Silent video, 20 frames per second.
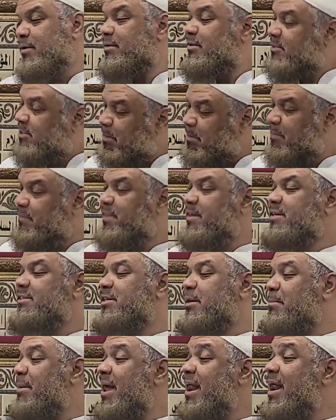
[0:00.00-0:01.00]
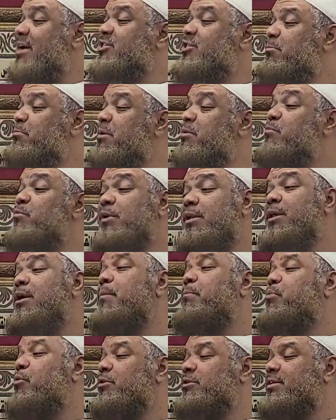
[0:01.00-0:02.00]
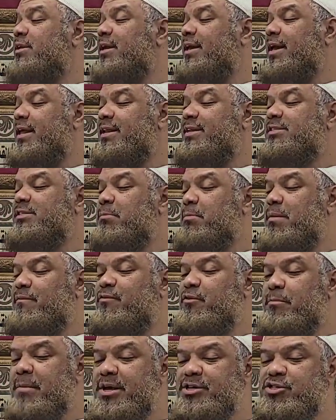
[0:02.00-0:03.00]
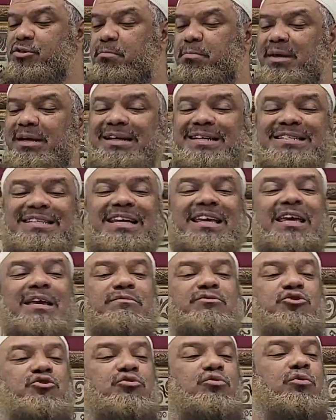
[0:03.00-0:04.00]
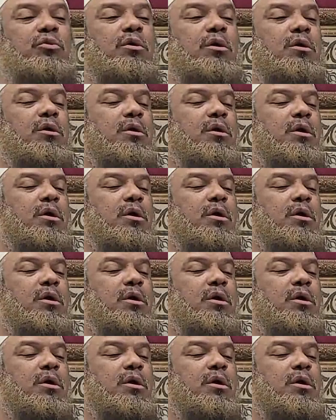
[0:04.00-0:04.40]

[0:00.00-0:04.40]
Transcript: Some of these, they may actually be really important in getting some information because it gives you